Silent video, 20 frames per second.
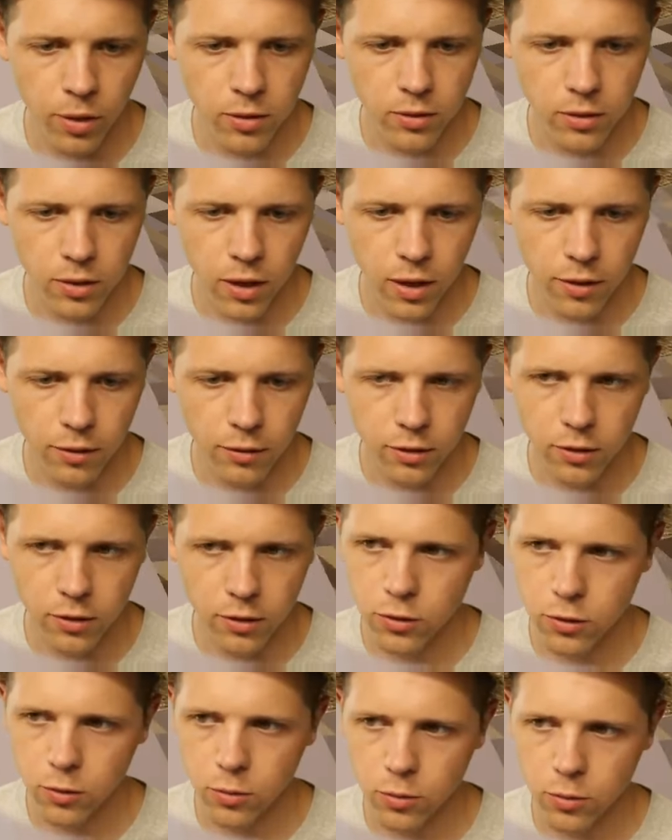together
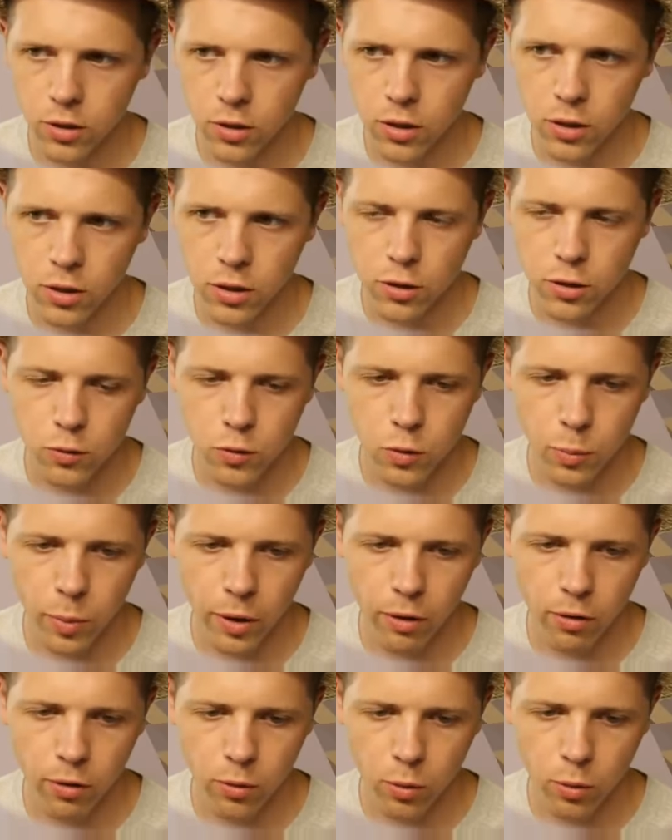into the juice
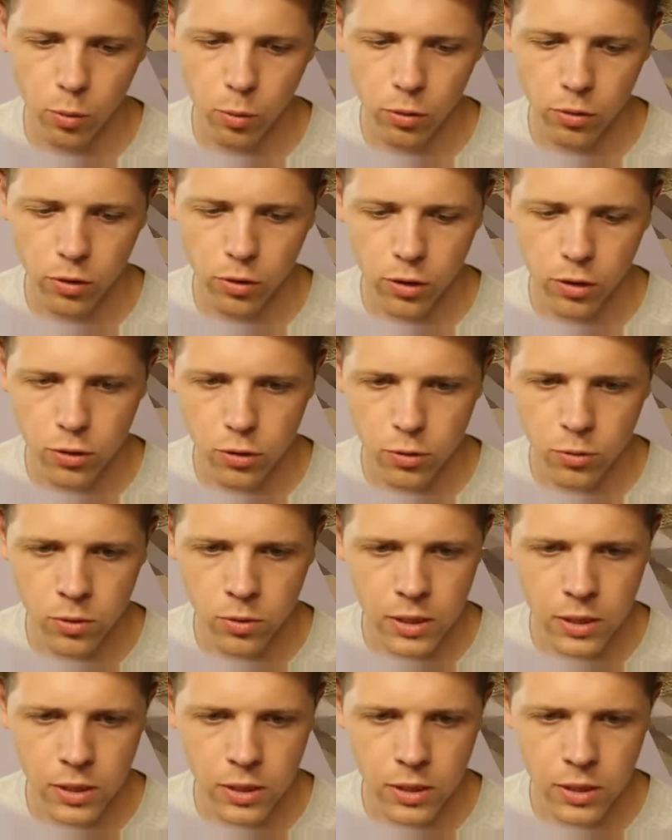barrel or the juice